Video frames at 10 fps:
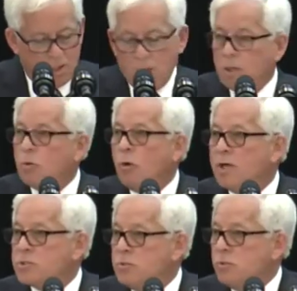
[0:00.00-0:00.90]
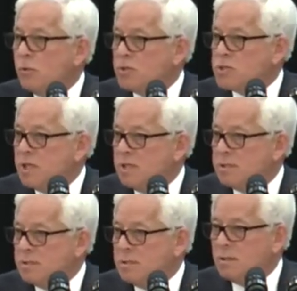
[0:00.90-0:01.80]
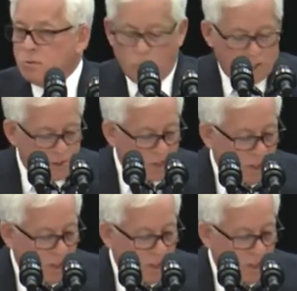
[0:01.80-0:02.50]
across New York State and across